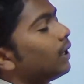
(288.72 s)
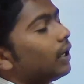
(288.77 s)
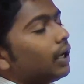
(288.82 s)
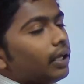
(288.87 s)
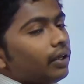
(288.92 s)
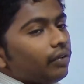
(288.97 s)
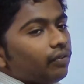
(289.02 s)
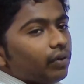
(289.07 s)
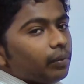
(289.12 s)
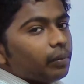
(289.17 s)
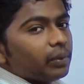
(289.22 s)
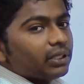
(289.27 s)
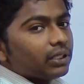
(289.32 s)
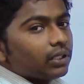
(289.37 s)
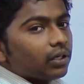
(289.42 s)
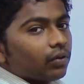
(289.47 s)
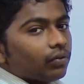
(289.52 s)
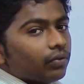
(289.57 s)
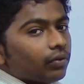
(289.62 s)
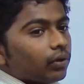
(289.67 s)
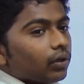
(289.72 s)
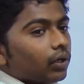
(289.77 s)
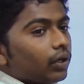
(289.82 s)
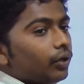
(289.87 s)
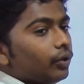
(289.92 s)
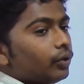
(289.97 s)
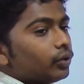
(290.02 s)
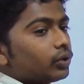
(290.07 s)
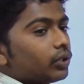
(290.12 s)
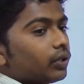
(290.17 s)
the information of
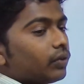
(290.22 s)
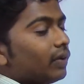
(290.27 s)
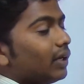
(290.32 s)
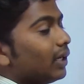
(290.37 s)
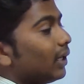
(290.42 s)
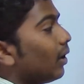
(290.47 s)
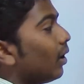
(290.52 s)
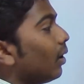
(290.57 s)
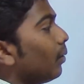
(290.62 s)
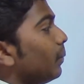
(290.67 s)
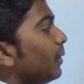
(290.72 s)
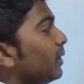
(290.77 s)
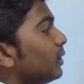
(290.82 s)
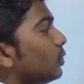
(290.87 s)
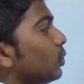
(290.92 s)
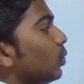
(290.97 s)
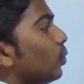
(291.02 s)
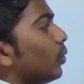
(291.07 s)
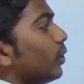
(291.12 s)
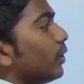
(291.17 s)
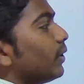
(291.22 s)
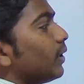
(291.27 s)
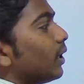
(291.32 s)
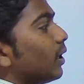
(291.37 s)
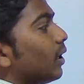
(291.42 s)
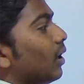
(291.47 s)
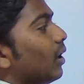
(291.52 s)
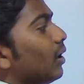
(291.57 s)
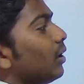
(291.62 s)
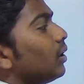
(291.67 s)
a user will not be stored in
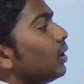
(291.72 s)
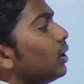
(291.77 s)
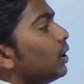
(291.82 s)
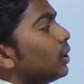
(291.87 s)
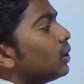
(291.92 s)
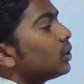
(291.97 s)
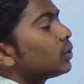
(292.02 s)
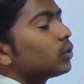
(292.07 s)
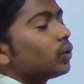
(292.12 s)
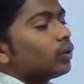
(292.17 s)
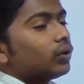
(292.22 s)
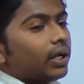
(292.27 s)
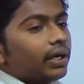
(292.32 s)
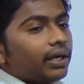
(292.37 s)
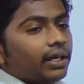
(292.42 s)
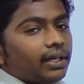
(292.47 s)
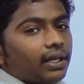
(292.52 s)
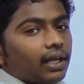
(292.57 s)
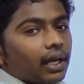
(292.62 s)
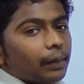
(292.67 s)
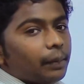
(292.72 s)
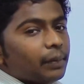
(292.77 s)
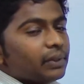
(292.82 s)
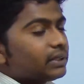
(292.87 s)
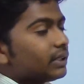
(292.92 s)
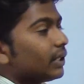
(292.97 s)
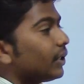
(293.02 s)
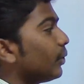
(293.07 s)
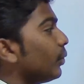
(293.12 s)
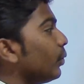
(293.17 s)
the card, so that it can be
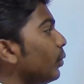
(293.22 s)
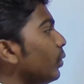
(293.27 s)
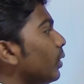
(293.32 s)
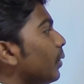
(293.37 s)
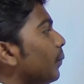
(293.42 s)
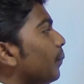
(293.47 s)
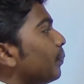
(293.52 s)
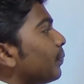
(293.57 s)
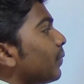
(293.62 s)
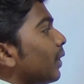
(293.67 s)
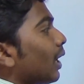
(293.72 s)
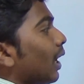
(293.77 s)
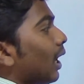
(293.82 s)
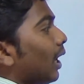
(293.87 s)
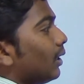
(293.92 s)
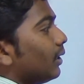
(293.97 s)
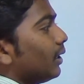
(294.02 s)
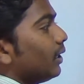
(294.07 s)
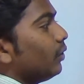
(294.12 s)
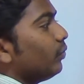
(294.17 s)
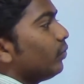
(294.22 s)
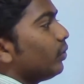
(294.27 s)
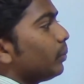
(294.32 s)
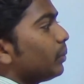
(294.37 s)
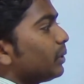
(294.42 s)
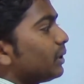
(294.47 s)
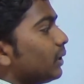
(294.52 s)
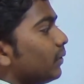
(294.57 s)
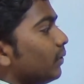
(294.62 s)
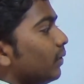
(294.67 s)
secured, and the
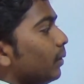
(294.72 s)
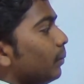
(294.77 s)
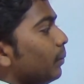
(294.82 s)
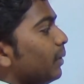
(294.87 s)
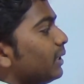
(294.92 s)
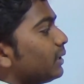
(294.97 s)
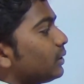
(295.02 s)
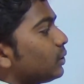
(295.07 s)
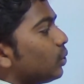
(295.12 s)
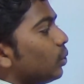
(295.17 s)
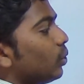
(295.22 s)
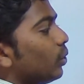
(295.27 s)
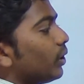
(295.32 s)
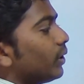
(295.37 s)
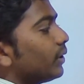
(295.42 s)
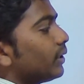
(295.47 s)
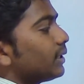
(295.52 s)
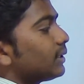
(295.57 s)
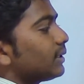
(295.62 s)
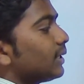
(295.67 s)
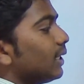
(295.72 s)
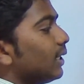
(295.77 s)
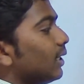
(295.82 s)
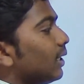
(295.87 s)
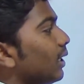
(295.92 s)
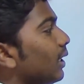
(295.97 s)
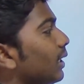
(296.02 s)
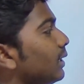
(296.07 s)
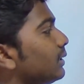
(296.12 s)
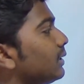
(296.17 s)
information will be stored in the
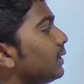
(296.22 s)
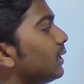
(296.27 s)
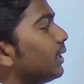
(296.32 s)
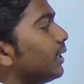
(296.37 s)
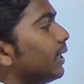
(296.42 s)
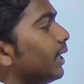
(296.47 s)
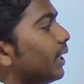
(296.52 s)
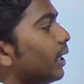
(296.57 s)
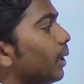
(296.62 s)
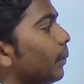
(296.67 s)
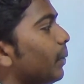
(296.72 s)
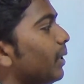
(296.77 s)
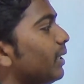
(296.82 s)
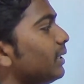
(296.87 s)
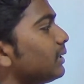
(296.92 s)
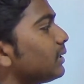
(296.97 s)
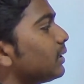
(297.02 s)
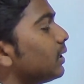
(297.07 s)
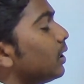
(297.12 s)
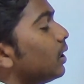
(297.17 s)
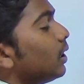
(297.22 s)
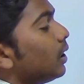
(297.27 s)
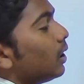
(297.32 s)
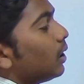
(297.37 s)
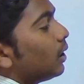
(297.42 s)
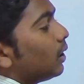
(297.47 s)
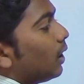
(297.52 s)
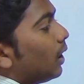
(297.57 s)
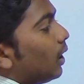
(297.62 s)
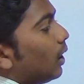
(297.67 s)
centralized database.
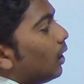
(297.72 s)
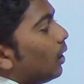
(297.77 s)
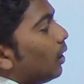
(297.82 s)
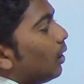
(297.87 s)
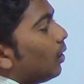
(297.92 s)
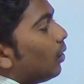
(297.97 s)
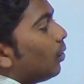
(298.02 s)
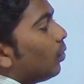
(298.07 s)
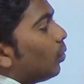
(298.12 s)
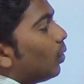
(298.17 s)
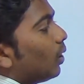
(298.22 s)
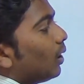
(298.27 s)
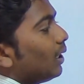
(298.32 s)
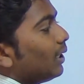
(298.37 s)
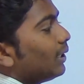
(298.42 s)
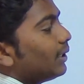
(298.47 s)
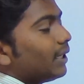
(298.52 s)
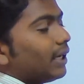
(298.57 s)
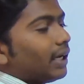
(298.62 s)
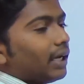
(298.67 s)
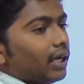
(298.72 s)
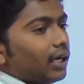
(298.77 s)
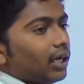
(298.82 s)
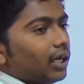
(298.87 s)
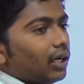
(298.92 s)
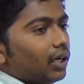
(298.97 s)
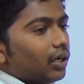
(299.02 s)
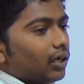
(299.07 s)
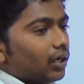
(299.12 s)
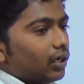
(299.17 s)
Only
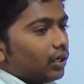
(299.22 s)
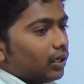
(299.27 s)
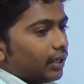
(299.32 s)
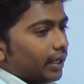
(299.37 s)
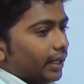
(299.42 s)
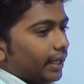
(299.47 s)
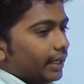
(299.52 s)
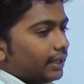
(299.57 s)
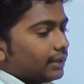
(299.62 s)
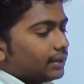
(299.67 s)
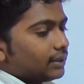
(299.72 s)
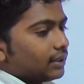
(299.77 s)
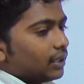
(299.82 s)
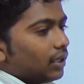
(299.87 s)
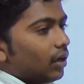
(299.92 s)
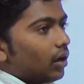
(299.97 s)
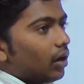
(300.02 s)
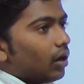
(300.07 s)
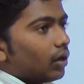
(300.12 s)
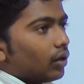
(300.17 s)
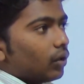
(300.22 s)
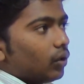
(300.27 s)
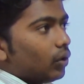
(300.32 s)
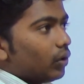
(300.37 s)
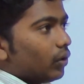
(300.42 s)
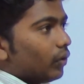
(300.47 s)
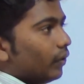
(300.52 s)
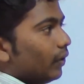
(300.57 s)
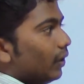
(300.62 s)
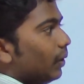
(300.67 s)
the yes or
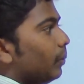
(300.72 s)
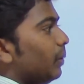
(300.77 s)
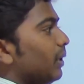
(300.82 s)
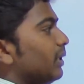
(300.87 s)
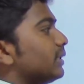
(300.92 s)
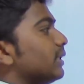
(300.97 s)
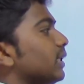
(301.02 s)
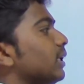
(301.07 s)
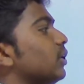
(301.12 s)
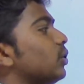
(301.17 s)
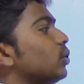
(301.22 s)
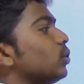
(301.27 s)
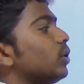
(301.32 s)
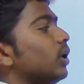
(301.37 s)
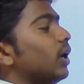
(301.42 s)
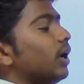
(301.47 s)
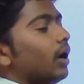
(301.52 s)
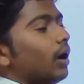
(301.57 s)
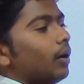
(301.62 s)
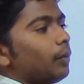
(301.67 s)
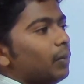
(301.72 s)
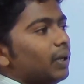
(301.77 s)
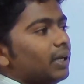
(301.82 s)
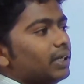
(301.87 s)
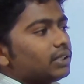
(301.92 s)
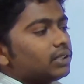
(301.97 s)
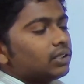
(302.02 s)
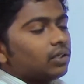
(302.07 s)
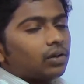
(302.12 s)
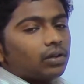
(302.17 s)
no will be sent to the
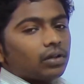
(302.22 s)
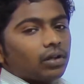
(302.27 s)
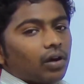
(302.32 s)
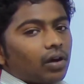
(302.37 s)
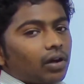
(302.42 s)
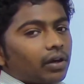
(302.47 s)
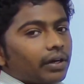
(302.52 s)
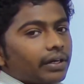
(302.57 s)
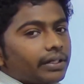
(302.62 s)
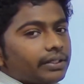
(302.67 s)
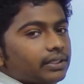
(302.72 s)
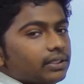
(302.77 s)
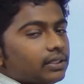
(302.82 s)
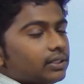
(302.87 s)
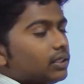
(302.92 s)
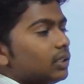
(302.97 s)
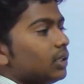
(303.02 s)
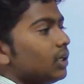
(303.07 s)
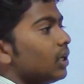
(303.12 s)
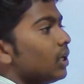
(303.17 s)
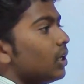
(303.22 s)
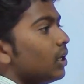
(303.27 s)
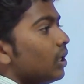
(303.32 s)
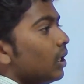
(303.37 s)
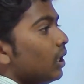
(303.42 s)
application or the organization.